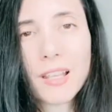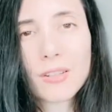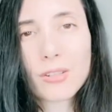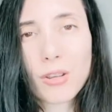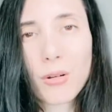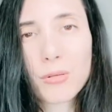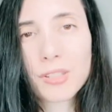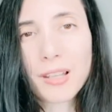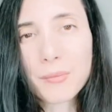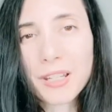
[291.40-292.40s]
So
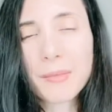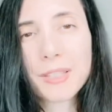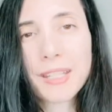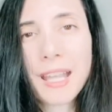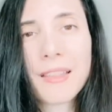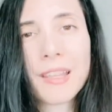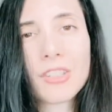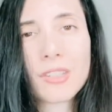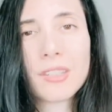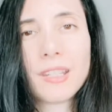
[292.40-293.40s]
sometimes, again, they
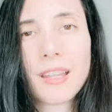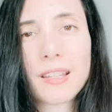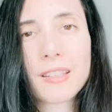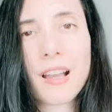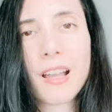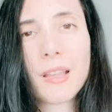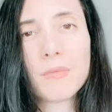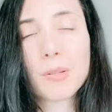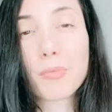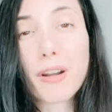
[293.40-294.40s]
just need that time
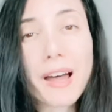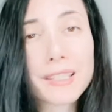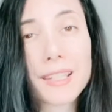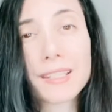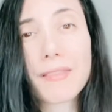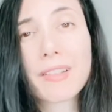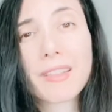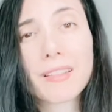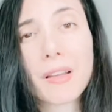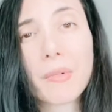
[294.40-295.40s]
to process
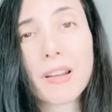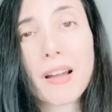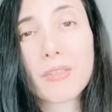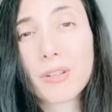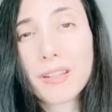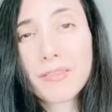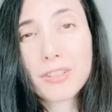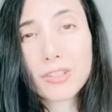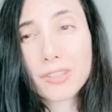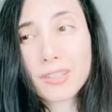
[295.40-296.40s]
everything that went on, or even
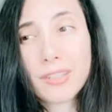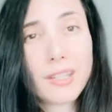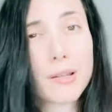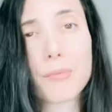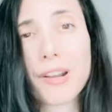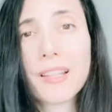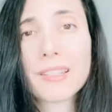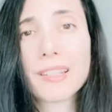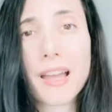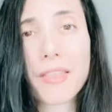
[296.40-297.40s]
just to decompress
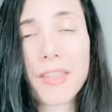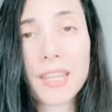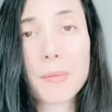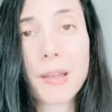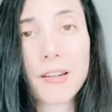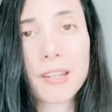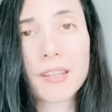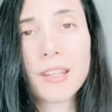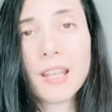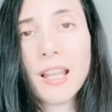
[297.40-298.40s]
and not think about
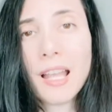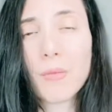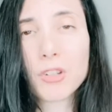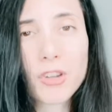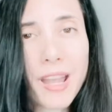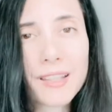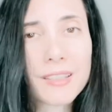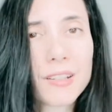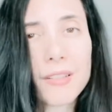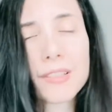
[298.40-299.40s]
it. And when you're
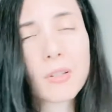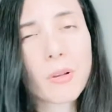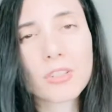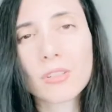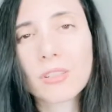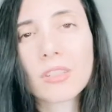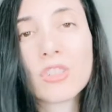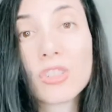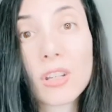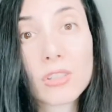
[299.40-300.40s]
asking all these questions,
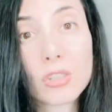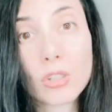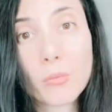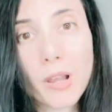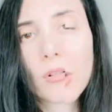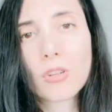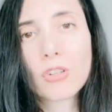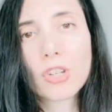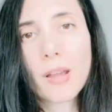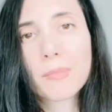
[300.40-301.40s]
it's just too much. So your
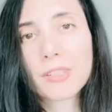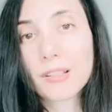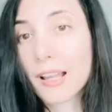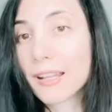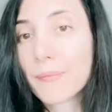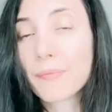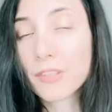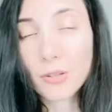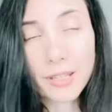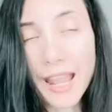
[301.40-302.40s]
job is to
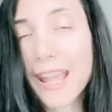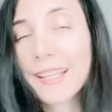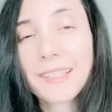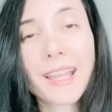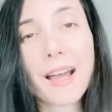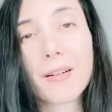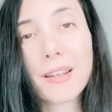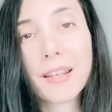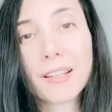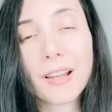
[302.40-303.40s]
you can ask, how
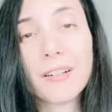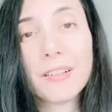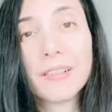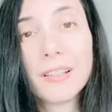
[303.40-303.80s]
did it go?